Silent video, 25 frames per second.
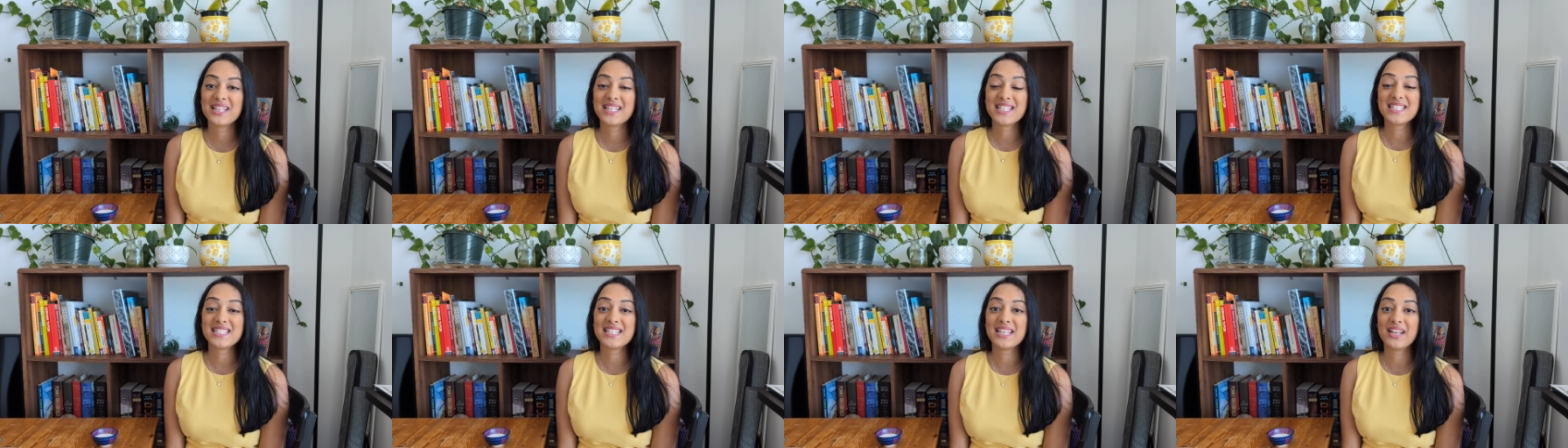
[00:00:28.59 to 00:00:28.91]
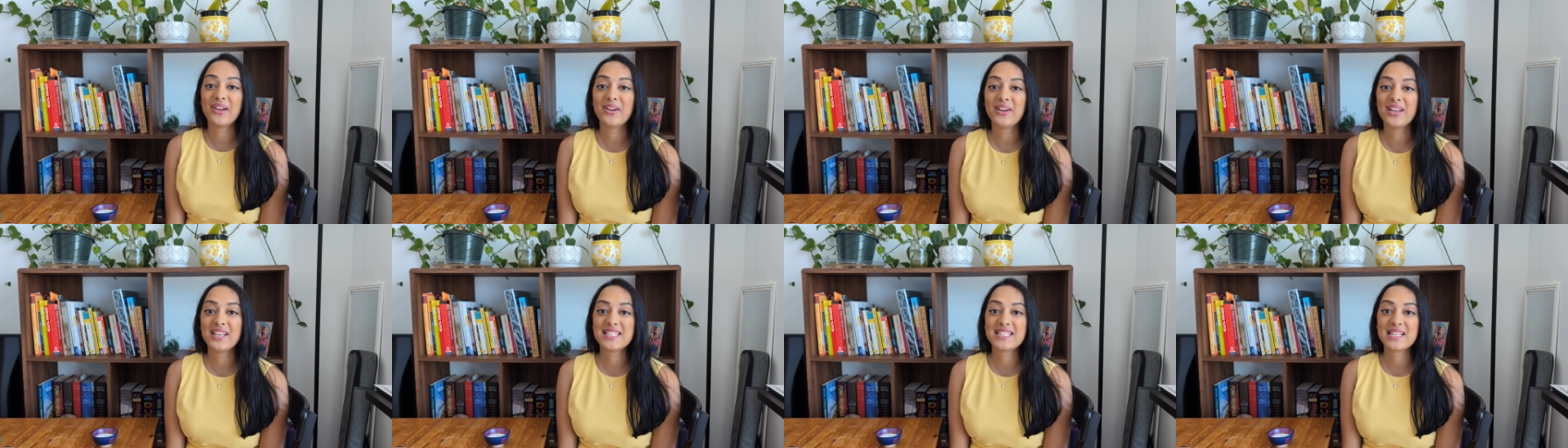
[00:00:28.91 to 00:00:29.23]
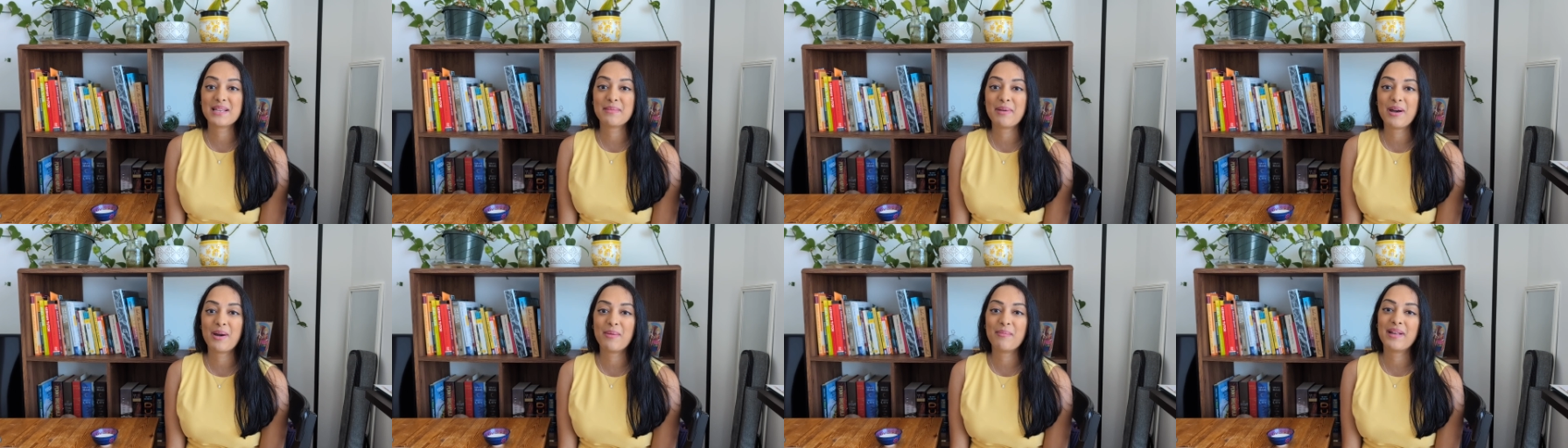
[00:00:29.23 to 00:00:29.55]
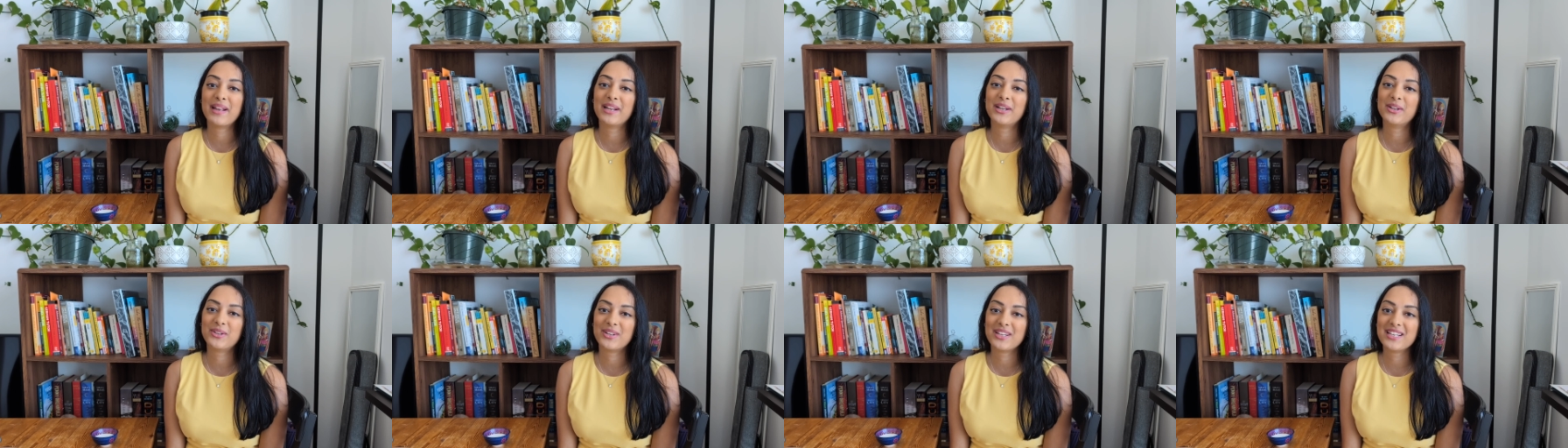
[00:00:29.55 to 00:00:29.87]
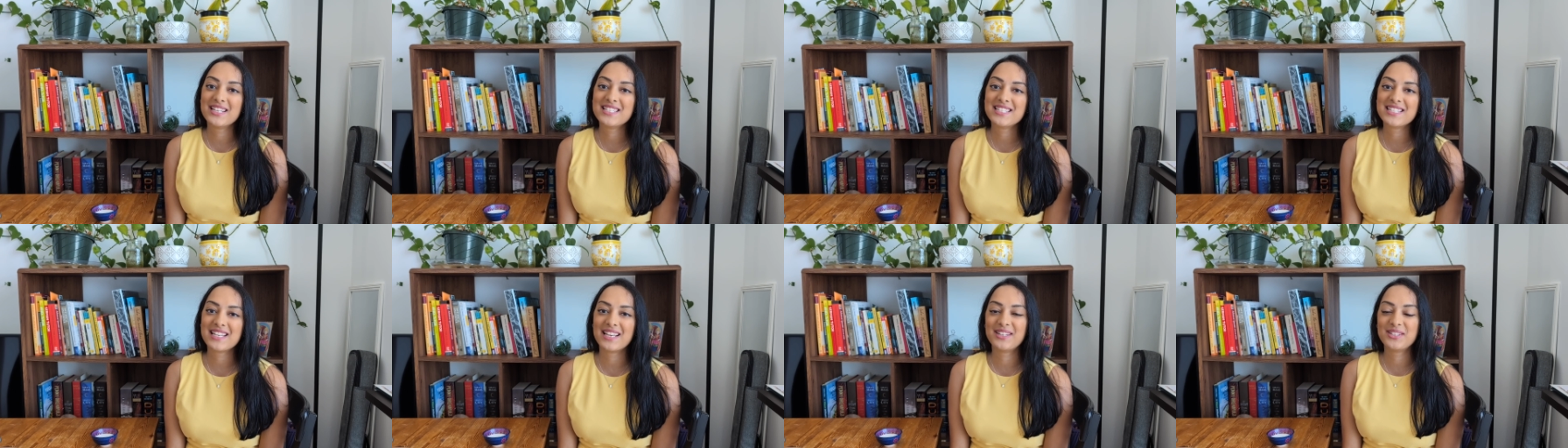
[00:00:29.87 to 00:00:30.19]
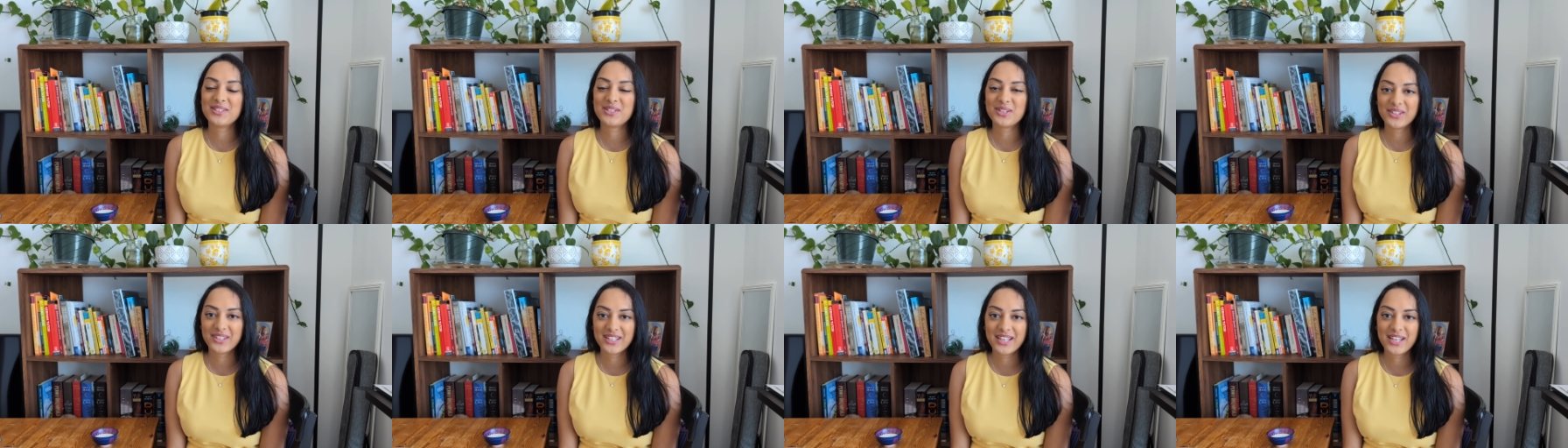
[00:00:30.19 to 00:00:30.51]
the series about my Greece
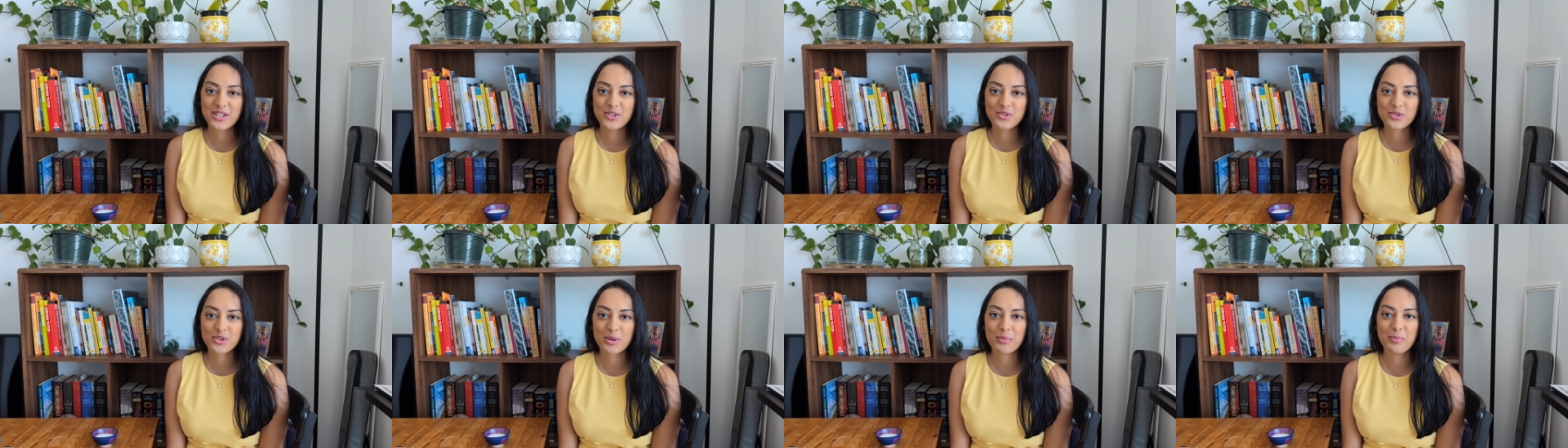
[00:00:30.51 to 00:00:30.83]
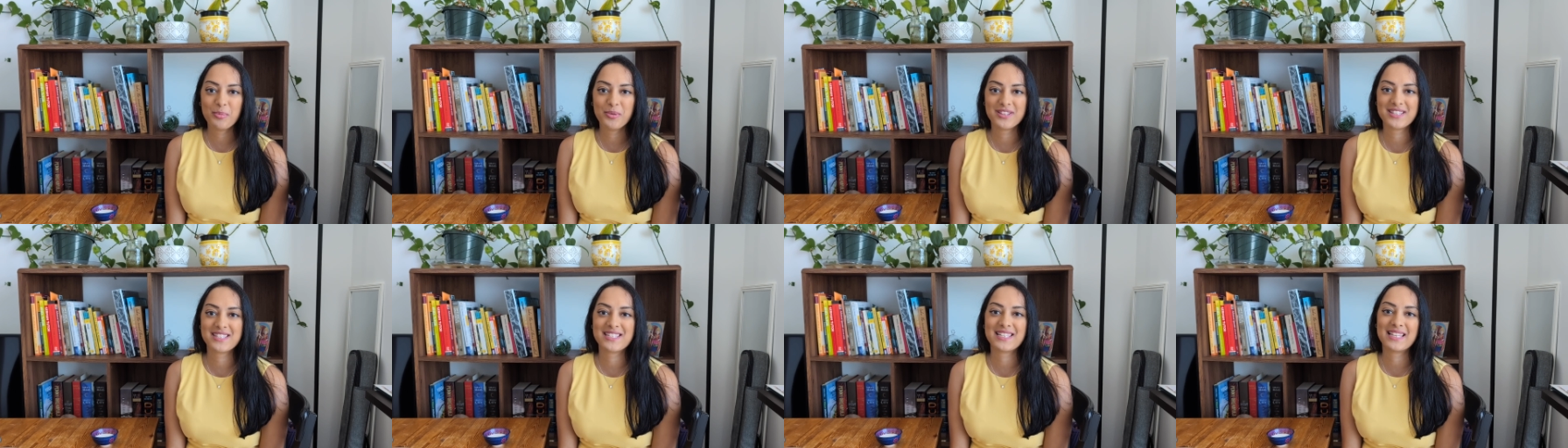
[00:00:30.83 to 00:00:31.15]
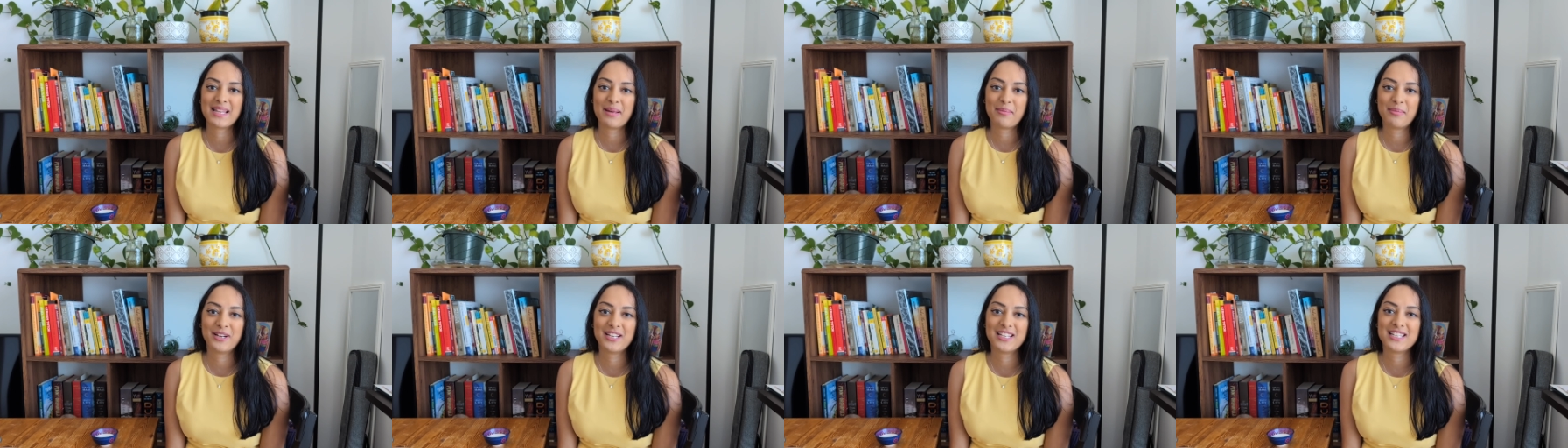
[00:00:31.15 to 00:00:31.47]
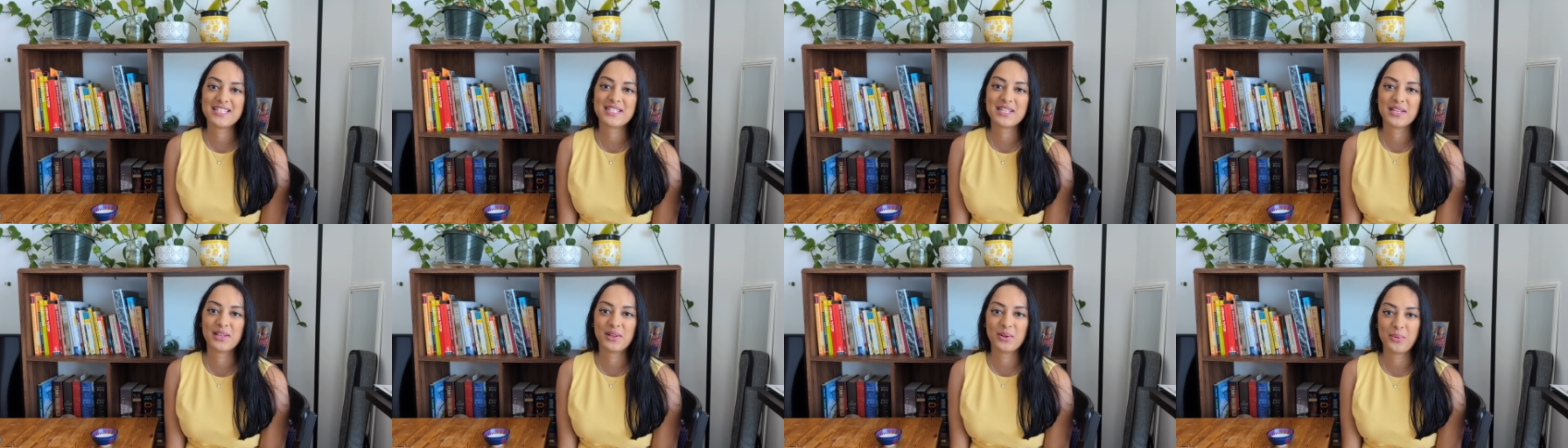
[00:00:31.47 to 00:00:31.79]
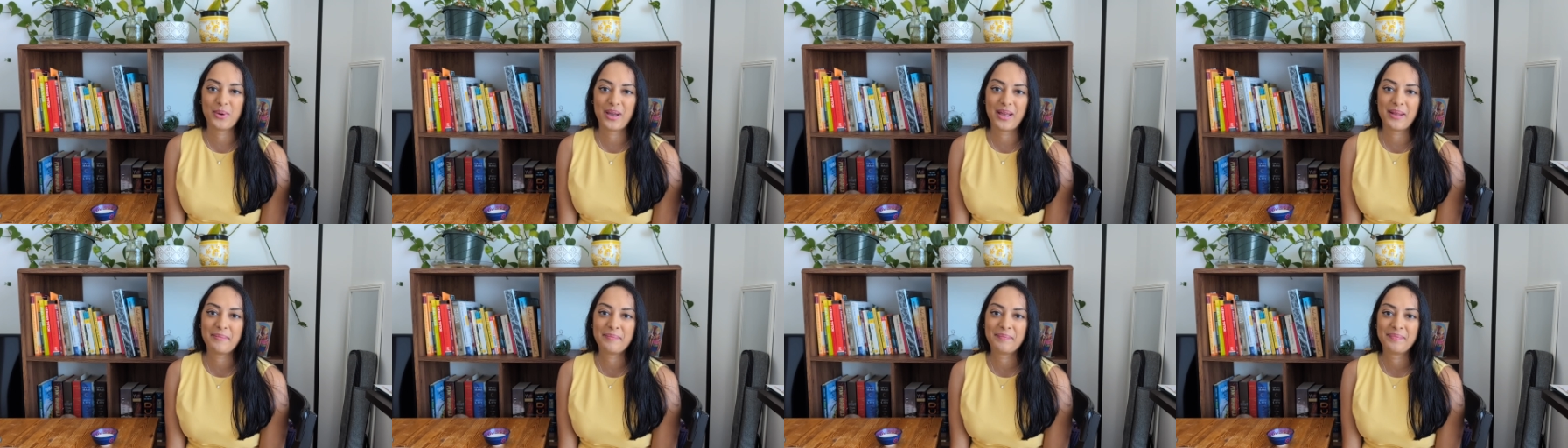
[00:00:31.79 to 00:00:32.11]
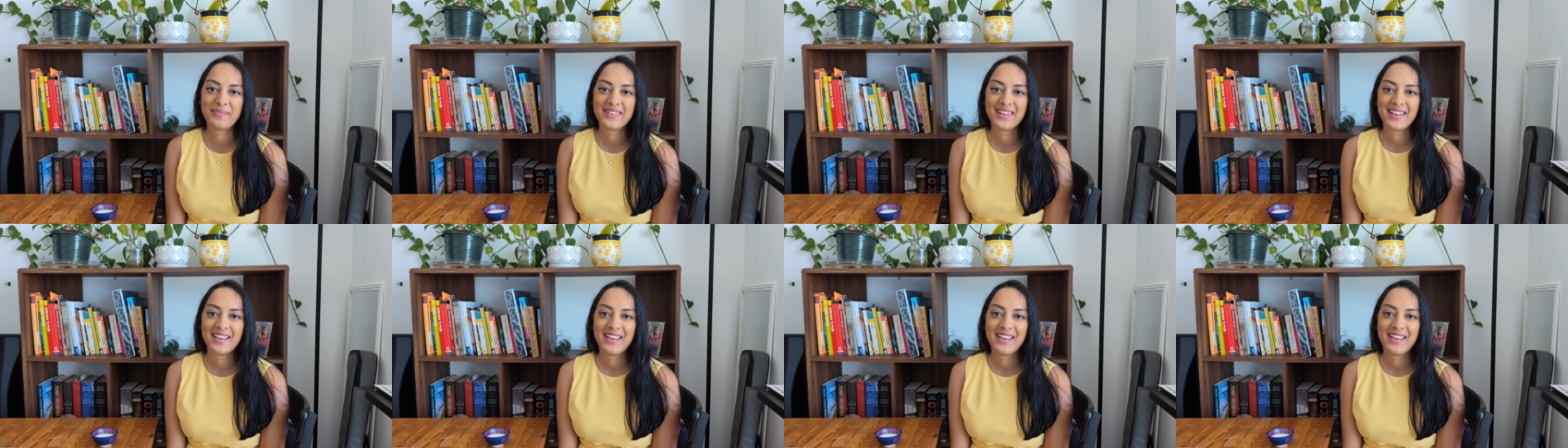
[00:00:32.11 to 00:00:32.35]
and Turkey trip with Celebrity Silhouette.